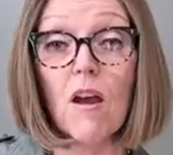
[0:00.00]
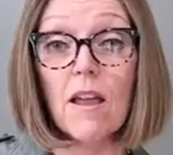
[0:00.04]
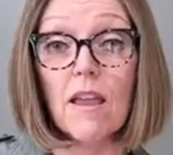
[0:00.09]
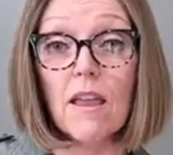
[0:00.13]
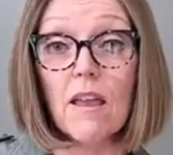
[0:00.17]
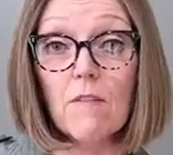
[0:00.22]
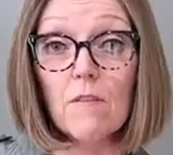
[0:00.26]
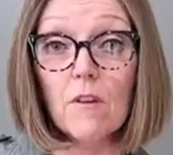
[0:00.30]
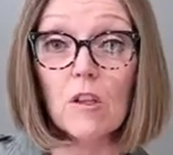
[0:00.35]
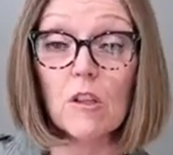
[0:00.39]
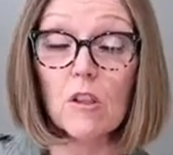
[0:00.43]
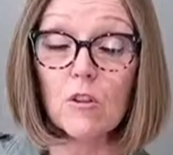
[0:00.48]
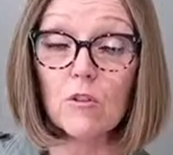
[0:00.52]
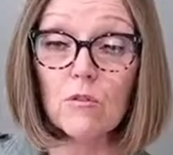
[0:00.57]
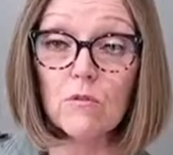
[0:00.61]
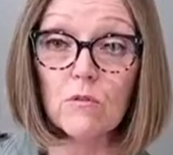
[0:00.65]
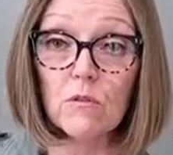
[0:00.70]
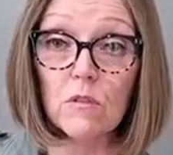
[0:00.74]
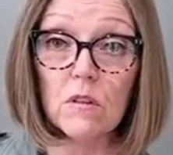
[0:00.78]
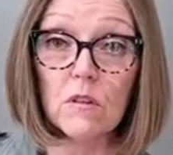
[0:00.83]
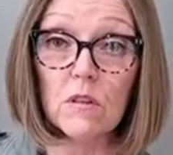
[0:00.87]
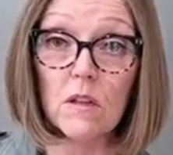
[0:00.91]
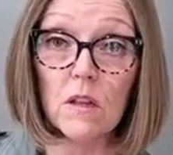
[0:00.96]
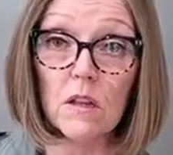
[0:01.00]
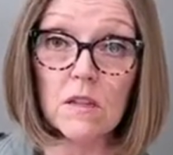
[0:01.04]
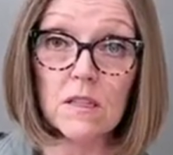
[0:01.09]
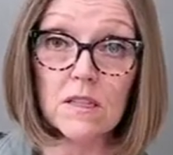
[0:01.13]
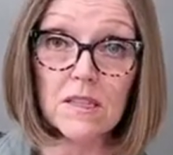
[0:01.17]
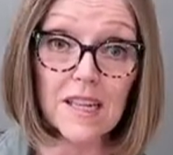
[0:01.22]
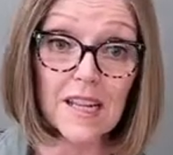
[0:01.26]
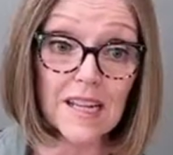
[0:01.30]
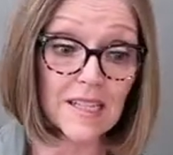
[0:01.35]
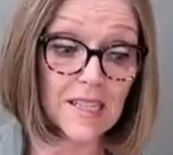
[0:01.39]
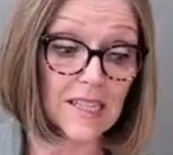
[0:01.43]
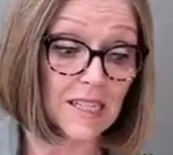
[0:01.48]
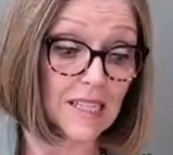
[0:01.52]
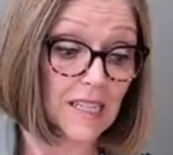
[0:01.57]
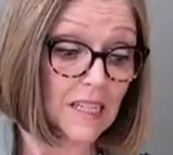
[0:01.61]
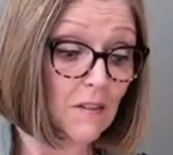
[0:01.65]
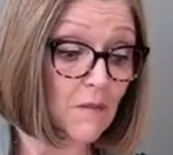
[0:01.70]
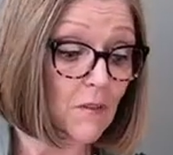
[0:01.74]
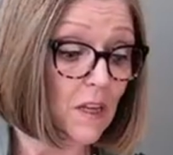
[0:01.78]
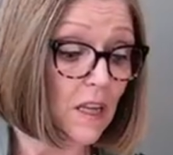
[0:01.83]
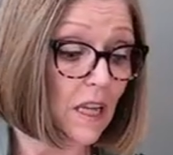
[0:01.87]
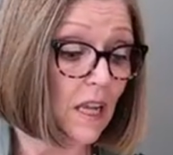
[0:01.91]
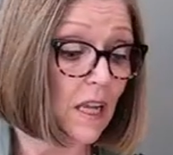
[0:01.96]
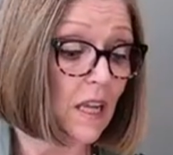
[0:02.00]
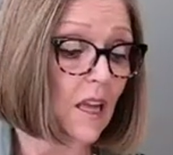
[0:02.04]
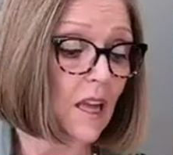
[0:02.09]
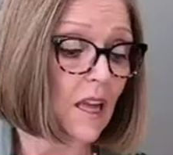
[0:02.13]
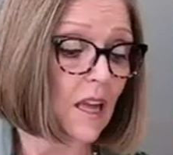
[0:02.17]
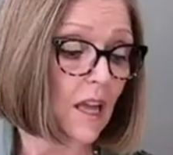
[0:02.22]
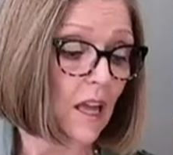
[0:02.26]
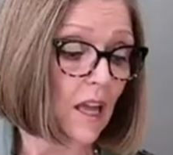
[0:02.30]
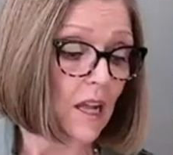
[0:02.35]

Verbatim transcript: I have a gluten sensitivity,